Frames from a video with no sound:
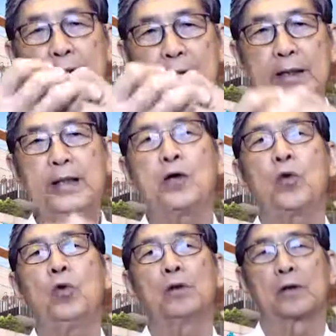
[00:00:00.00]

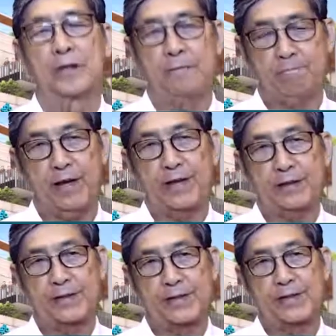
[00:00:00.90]
equal
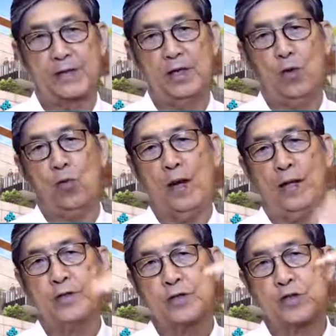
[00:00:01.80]
parties.
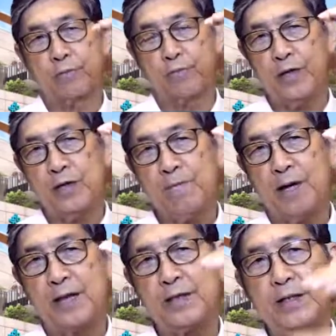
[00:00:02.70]
One superior
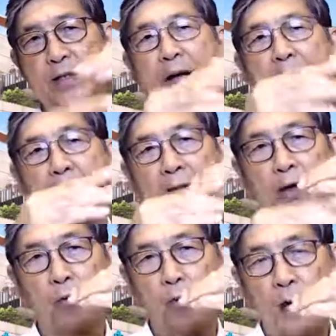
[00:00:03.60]
party and
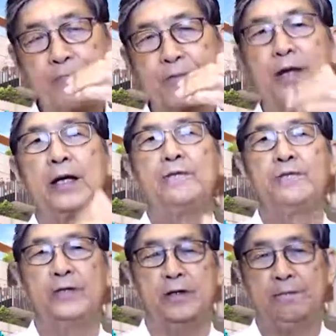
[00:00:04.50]
one
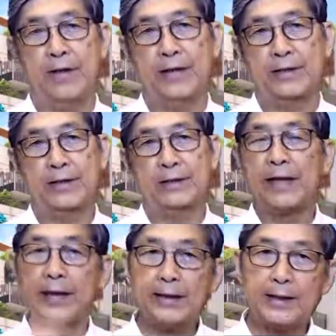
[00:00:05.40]
inferior party.
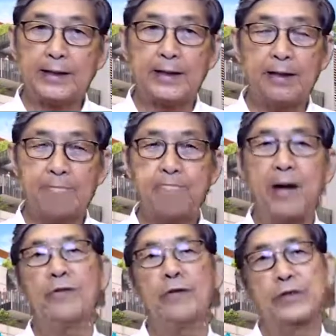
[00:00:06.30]
Technically, a
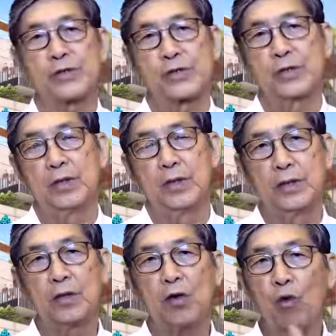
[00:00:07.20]
marriage
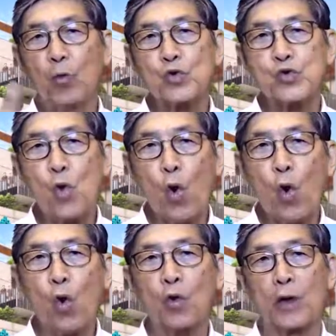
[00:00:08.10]
in almost
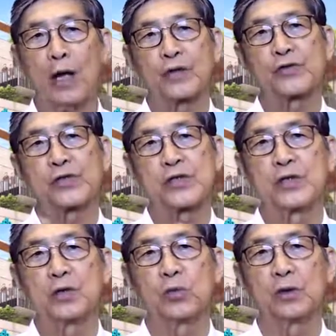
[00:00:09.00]
all cultures in
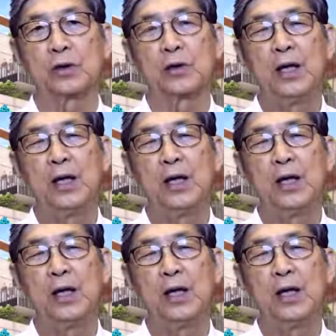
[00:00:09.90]
the world